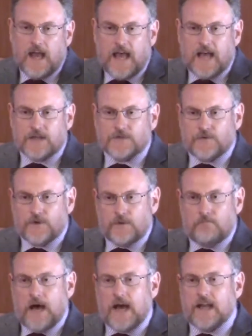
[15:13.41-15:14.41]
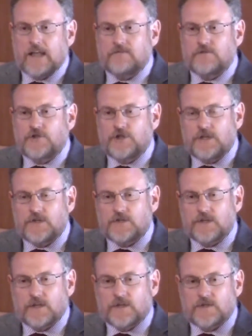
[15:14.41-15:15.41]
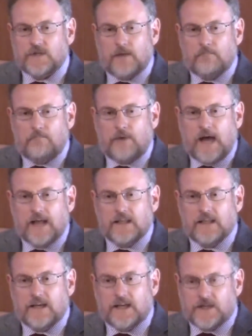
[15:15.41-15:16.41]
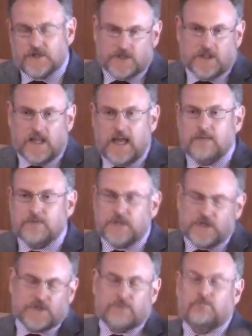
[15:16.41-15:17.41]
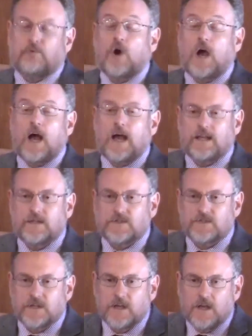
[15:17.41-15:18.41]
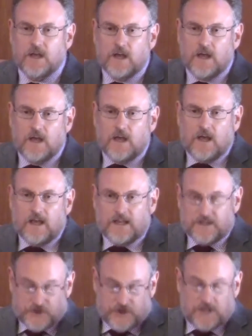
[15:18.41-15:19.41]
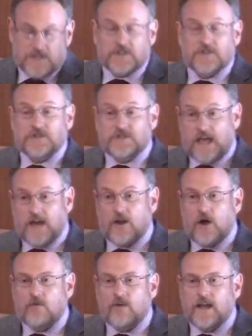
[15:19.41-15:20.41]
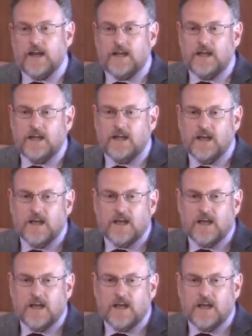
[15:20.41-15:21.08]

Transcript: and asks for the body of Jesus. And Pilate exclaims, he's surprised is Jesus dead already?